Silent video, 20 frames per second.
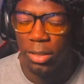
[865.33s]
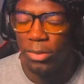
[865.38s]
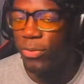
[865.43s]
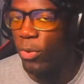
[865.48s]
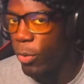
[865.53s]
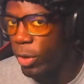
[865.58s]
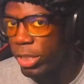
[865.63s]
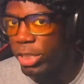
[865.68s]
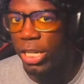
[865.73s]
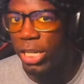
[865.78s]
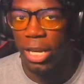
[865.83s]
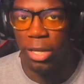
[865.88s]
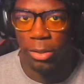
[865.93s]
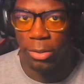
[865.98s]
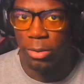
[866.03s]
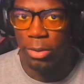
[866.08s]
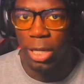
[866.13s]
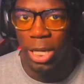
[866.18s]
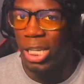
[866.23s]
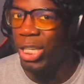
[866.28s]
for a jail.
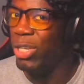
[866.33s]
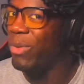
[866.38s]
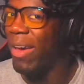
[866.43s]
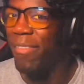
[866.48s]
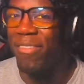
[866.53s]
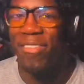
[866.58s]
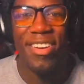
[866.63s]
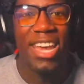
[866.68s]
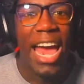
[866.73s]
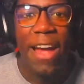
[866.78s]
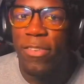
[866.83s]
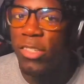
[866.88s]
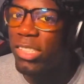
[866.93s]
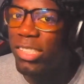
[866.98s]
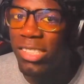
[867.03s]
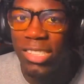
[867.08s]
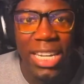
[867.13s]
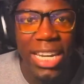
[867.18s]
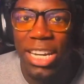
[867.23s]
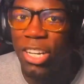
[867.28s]
You have never
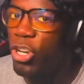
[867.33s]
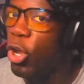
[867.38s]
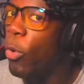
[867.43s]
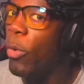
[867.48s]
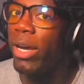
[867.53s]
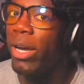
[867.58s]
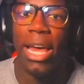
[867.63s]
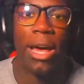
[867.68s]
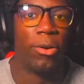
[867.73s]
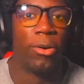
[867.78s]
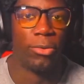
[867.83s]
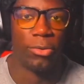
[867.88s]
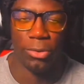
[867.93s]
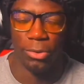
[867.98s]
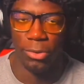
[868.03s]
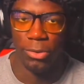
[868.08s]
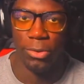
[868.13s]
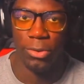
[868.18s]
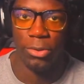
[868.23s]
seen no accountant